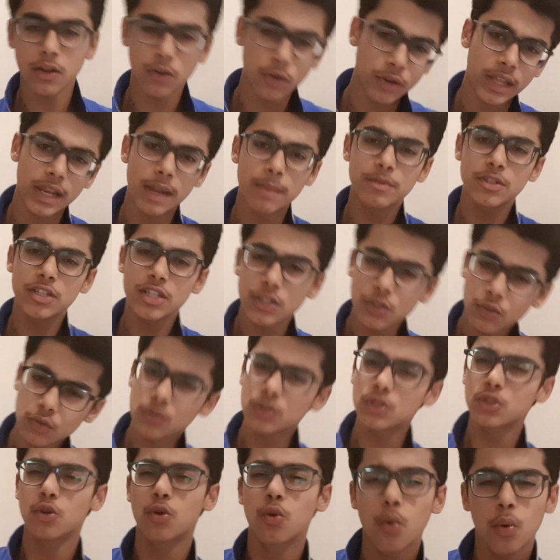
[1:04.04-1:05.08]
okay let me just you know
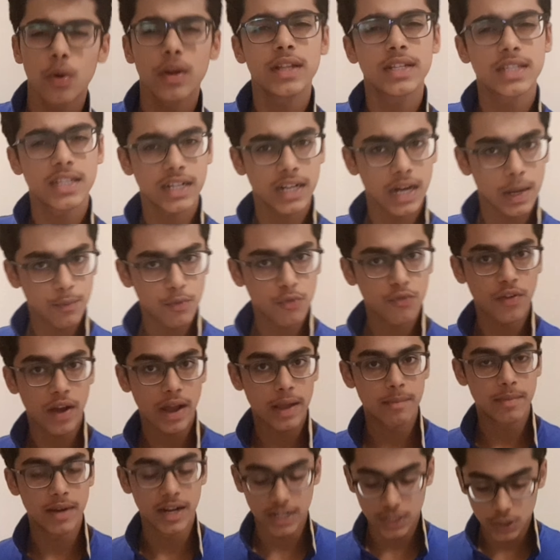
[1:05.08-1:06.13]
scroll instagram for
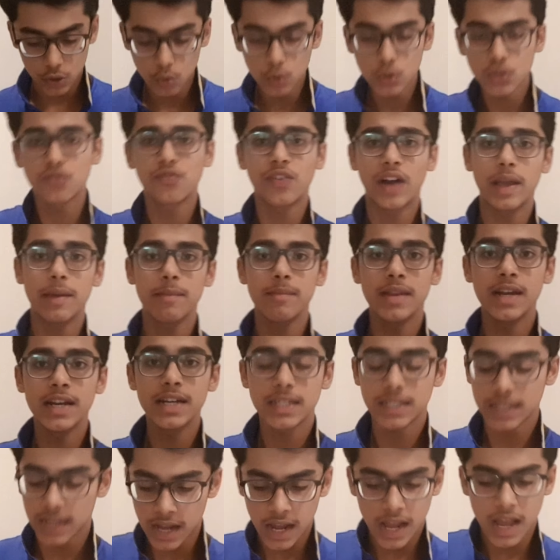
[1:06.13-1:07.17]
5 minutes those 5
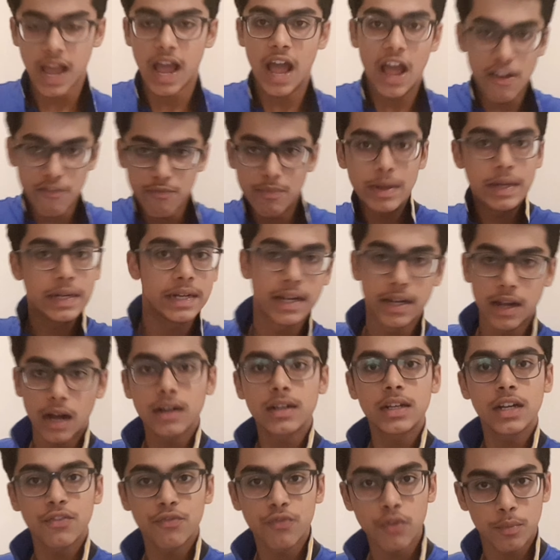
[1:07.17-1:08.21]
minutes have been
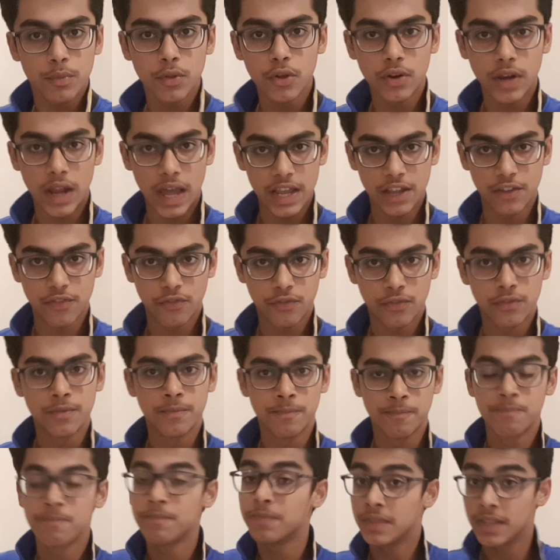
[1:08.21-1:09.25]
deducted from your life
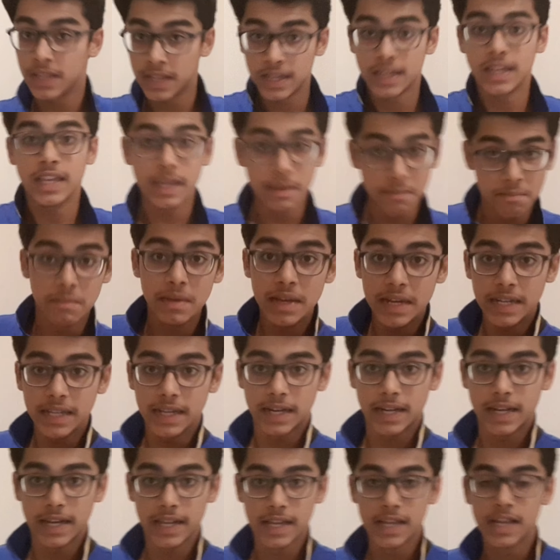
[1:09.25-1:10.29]

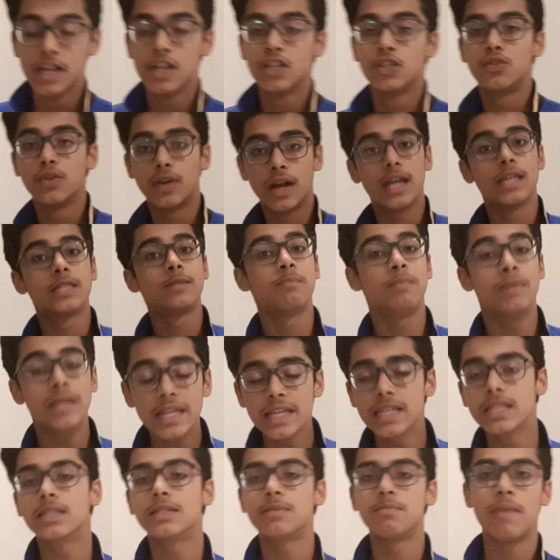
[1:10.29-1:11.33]
immediately so guys
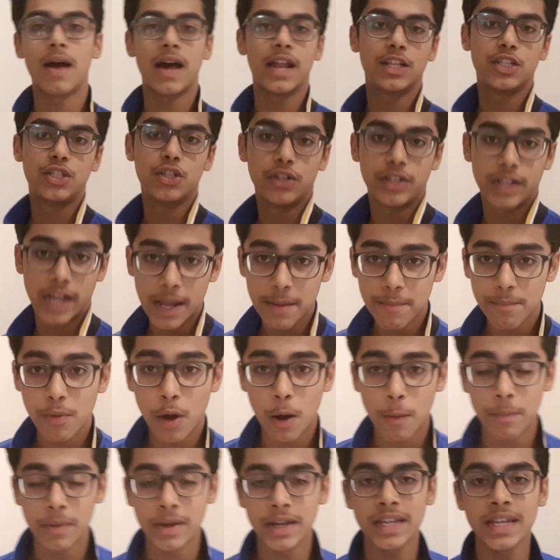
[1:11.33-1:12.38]
please manage your time
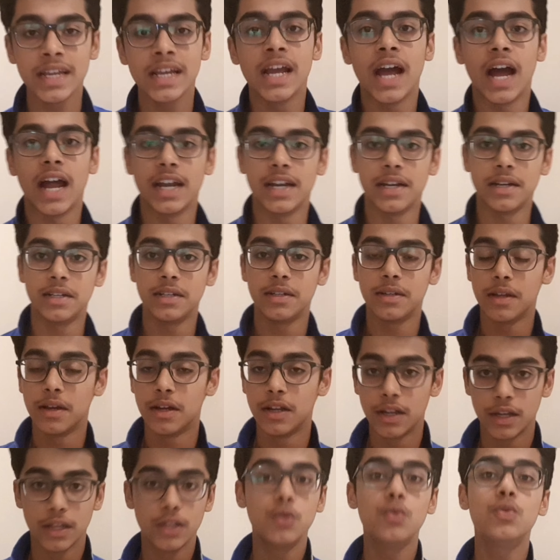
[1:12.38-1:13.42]
properly and
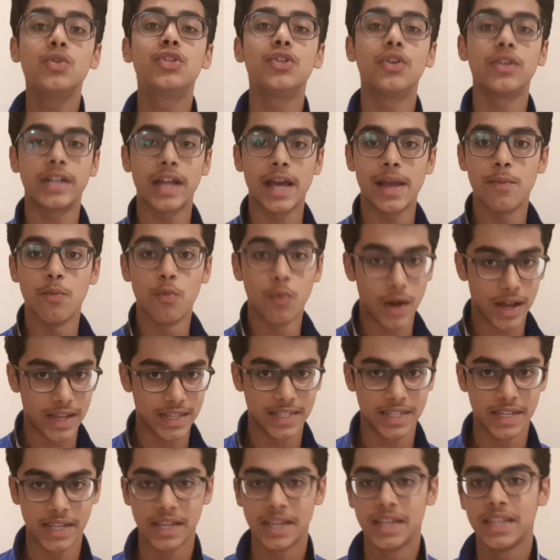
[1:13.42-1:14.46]
uh, use your time
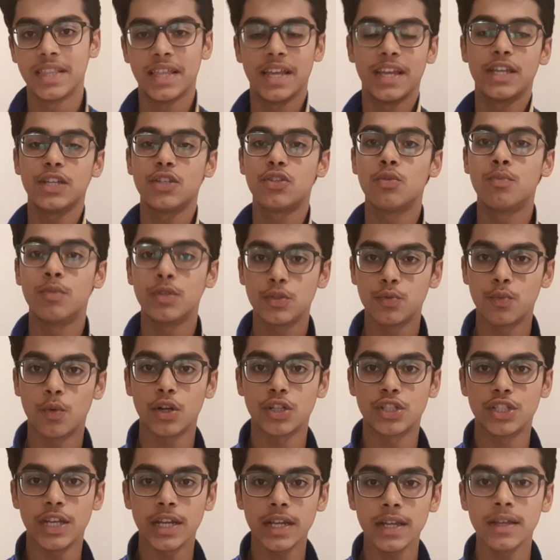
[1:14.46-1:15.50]
wisely thank you so much for
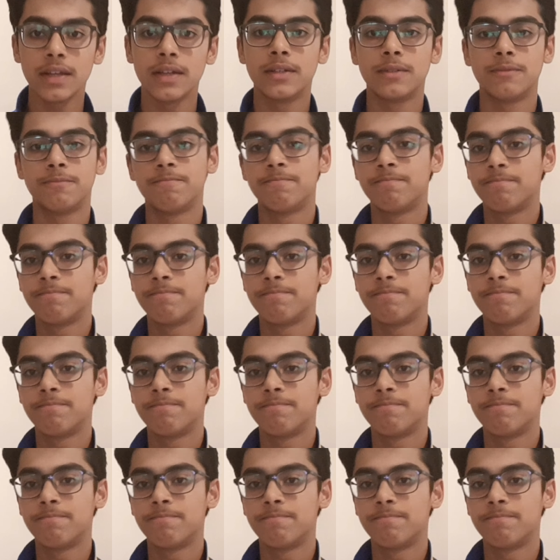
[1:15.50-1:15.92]
watching